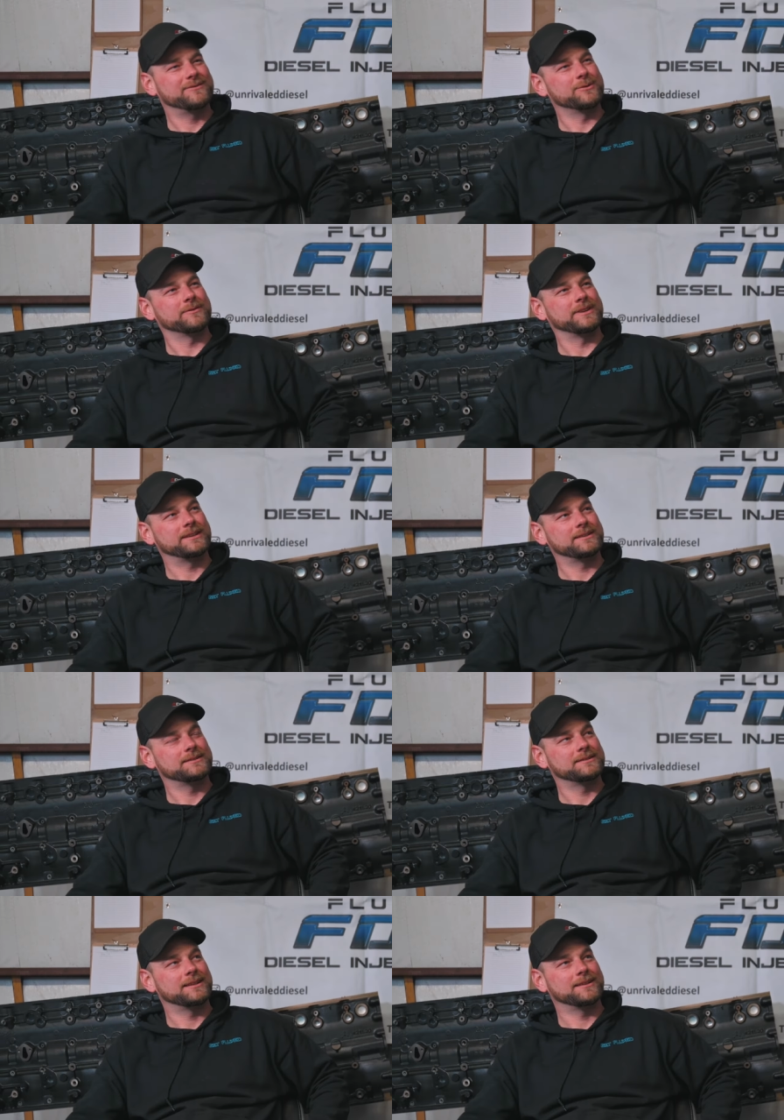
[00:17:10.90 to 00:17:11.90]
they're
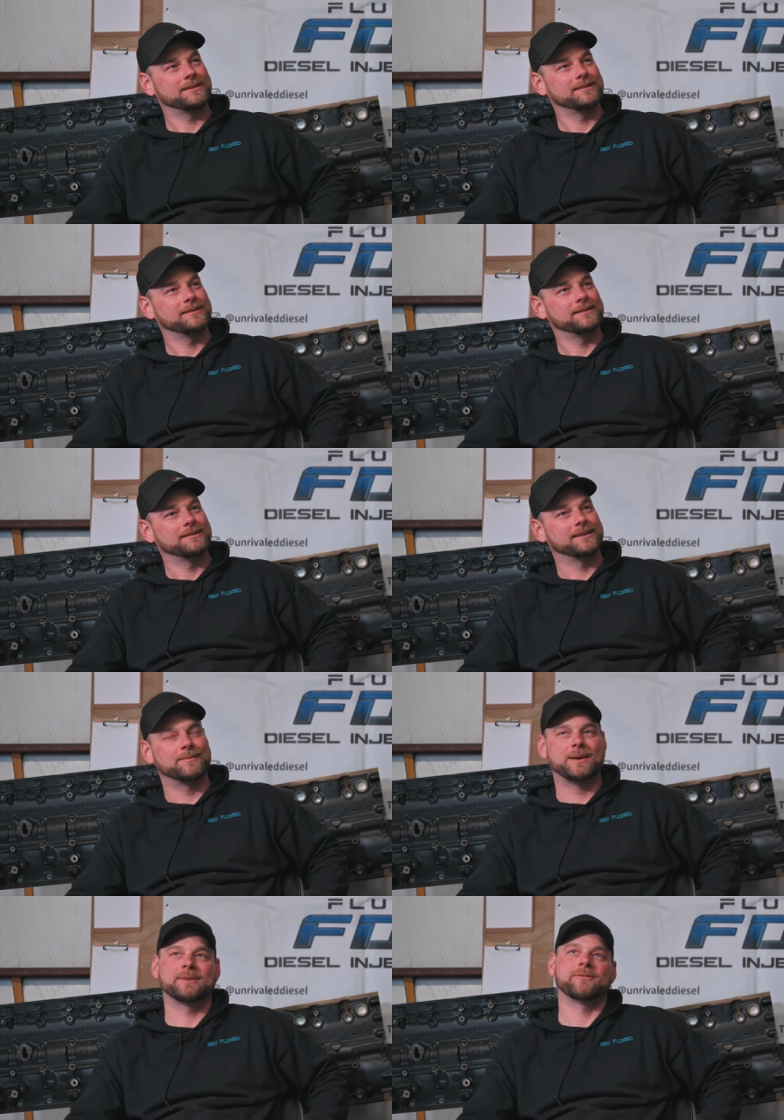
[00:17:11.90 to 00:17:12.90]
450s. They 450s? They
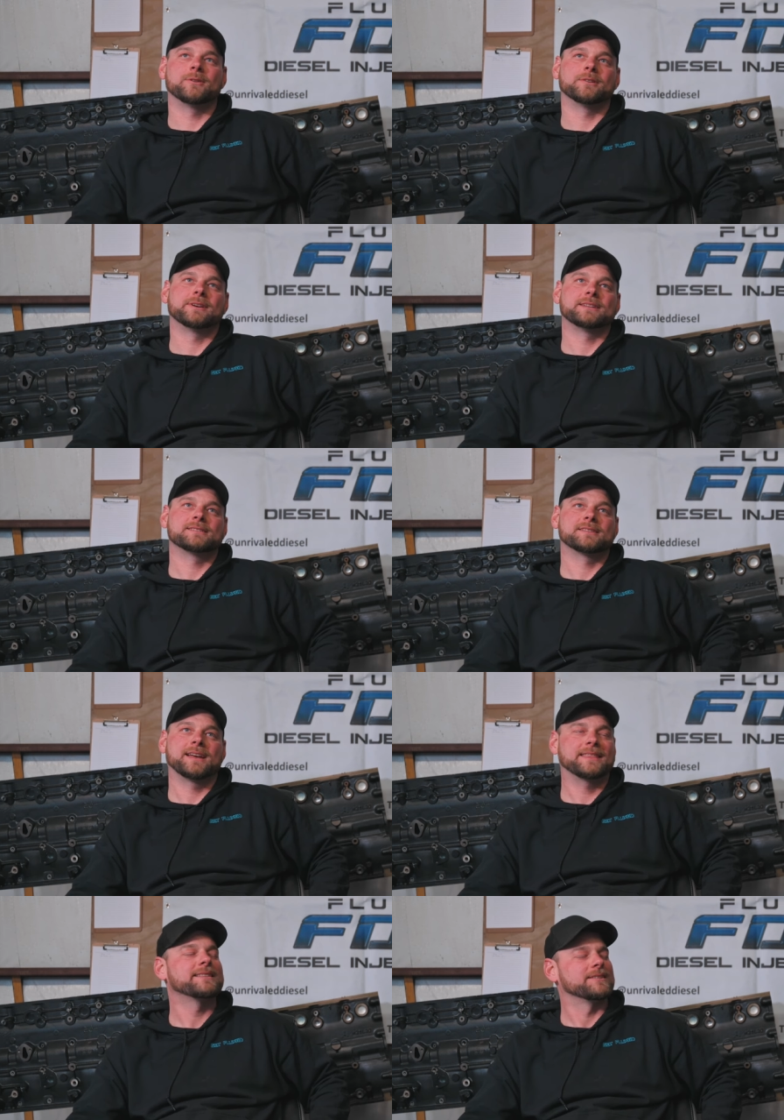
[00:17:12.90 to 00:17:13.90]
might be 408s.
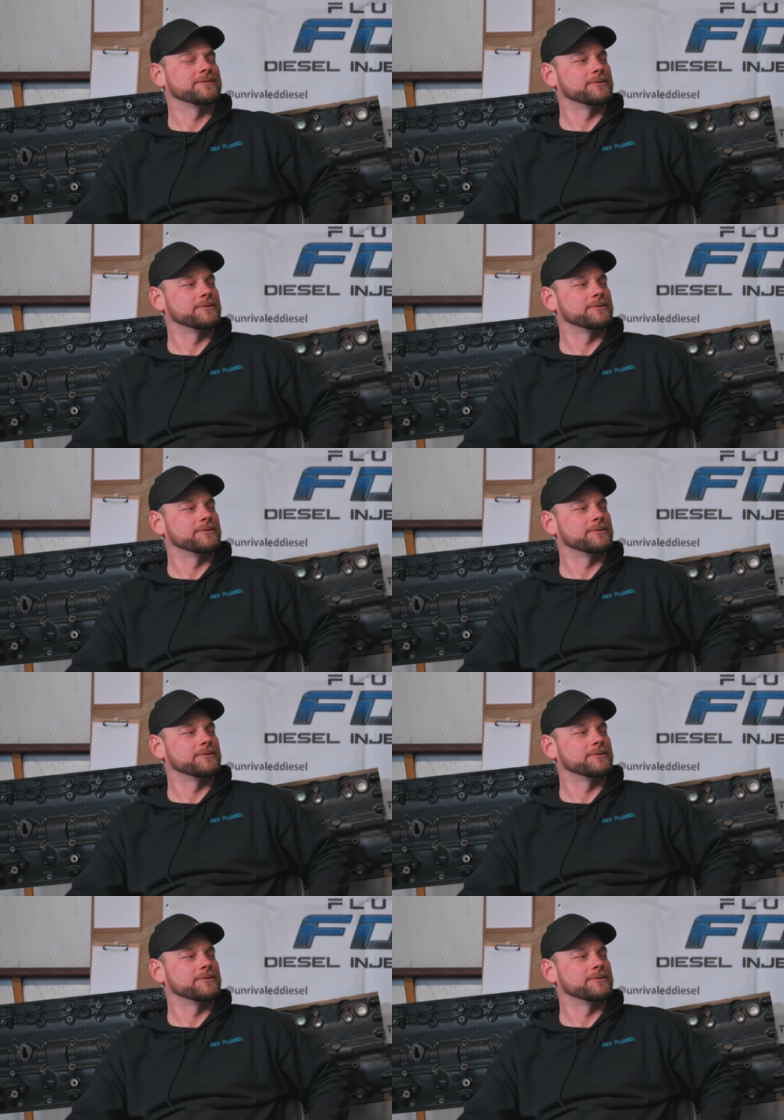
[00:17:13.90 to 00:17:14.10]
I think they're